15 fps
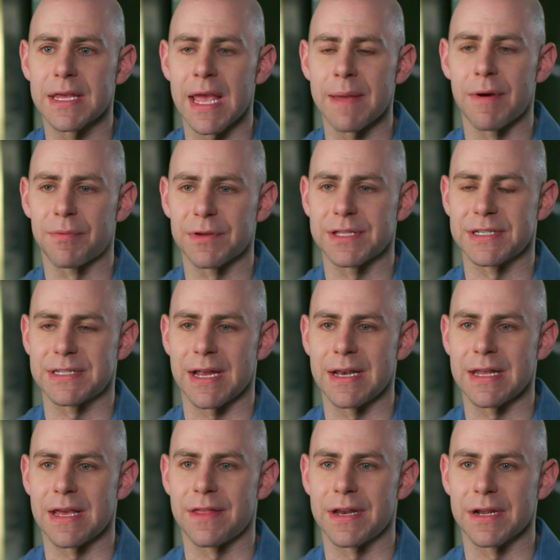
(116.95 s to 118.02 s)
came up with this
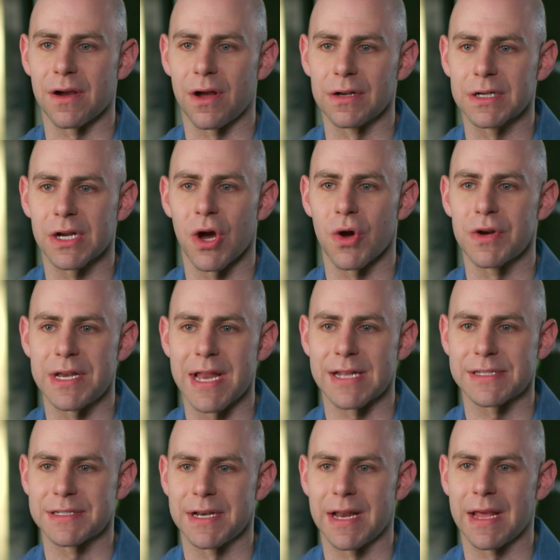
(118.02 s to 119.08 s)
idea that he called code
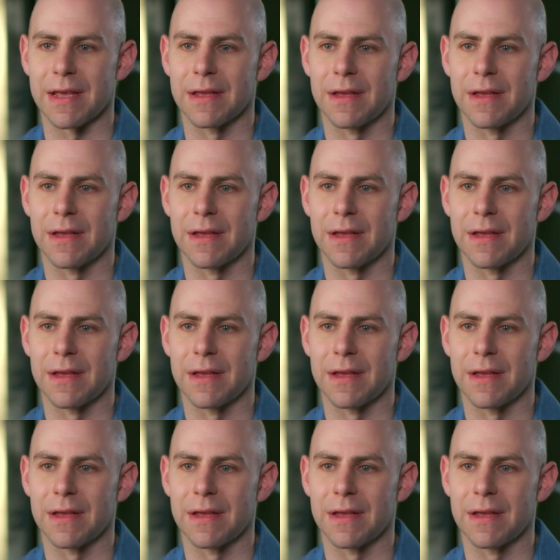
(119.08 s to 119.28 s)
destiny.